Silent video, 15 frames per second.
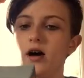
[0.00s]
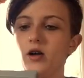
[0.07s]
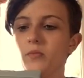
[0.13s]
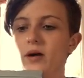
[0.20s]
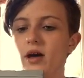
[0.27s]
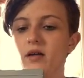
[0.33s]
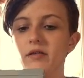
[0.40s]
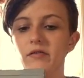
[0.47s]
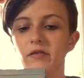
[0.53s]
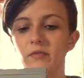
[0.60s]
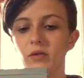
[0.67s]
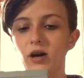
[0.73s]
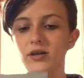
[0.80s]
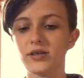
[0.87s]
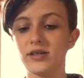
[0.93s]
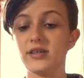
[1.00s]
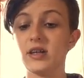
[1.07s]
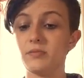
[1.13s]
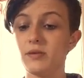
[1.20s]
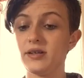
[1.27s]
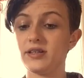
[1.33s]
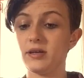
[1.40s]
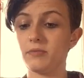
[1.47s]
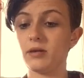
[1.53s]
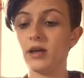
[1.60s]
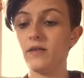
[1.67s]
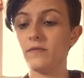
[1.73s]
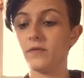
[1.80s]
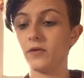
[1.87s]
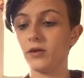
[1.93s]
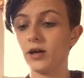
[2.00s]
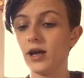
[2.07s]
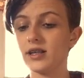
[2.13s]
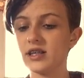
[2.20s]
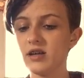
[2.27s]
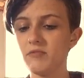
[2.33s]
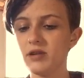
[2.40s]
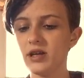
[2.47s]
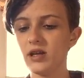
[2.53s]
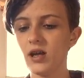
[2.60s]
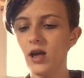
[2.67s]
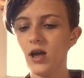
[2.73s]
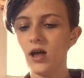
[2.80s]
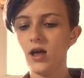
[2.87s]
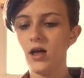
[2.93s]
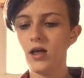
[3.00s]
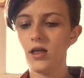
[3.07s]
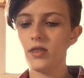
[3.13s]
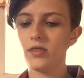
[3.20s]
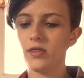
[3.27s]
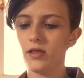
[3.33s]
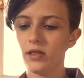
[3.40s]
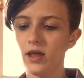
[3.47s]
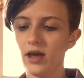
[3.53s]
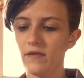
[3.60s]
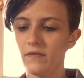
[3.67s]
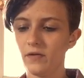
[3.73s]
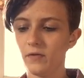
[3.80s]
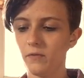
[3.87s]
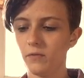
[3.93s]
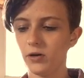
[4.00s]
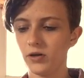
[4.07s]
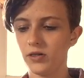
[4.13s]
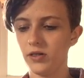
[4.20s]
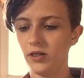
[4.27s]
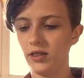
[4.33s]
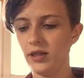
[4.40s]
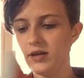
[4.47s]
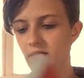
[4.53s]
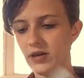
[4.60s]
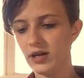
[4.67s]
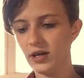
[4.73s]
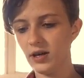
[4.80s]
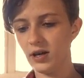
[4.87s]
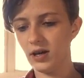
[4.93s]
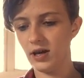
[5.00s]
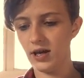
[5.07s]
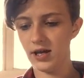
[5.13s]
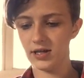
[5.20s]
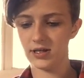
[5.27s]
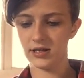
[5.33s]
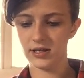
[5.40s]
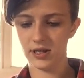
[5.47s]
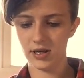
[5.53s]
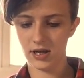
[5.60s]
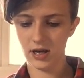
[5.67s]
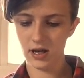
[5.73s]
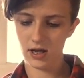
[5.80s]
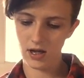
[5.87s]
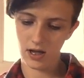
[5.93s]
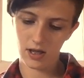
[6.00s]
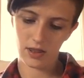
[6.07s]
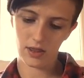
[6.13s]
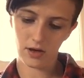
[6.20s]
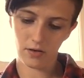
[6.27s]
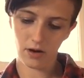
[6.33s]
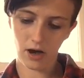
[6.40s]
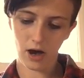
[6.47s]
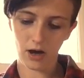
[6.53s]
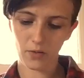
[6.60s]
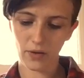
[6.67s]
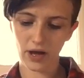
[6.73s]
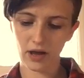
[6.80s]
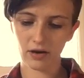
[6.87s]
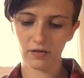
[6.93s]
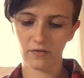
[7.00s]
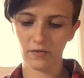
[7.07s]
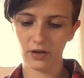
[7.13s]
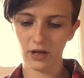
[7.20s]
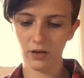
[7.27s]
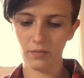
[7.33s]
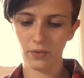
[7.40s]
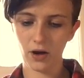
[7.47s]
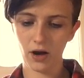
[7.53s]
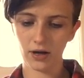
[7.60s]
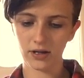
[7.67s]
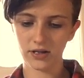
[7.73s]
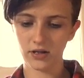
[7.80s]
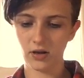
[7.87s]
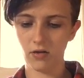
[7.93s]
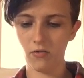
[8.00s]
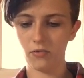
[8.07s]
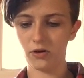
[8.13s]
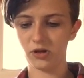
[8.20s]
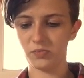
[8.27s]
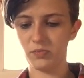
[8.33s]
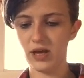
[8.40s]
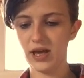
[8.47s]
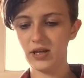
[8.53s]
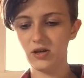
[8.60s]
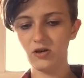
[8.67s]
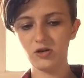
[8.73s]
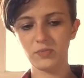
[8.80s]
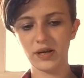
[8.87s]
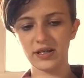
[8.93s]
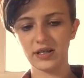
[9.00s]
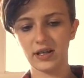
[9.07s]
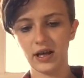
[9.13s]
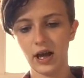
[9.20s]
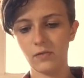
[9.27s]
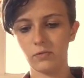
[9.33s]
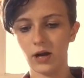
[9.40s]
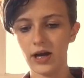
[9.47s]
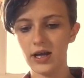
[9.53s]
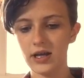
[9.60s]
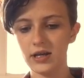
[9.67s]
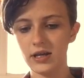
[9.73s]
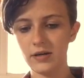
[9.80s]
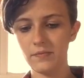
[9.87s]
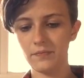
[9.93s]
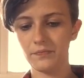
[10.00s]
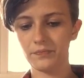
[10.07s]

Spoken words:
Autobiography Box, a step-by-step kit for examining the life worth living. It's the Autobiography Box Owner's Manual. Basically, I write in it.